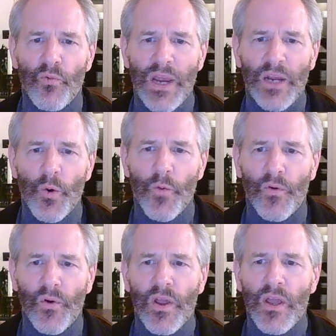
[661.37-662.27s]
right
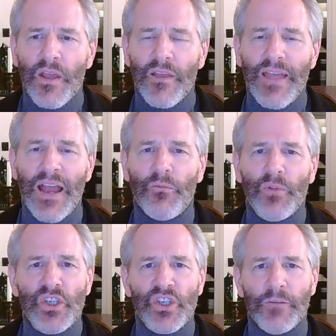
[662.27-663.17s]
over that
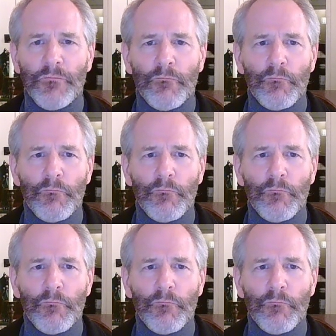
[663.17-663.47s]
region.